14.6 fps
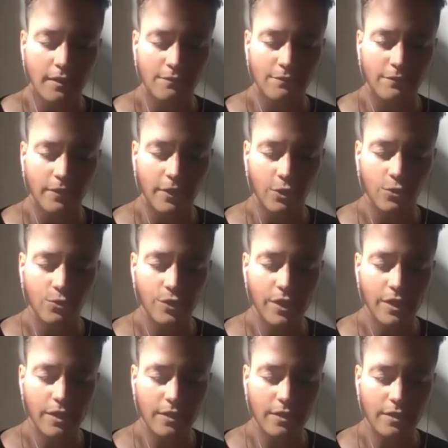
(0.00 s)

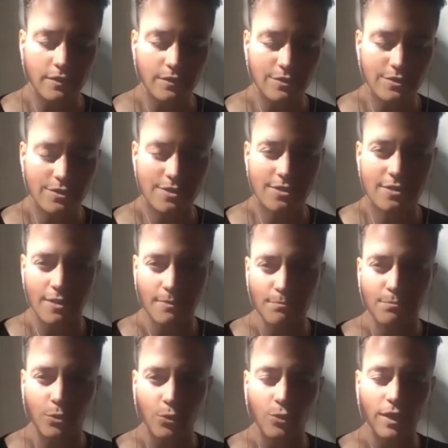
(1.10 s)
very
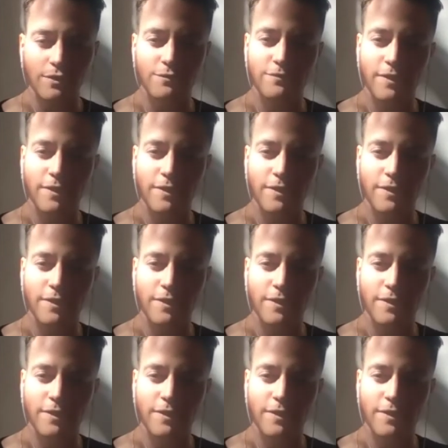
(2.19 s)
simple and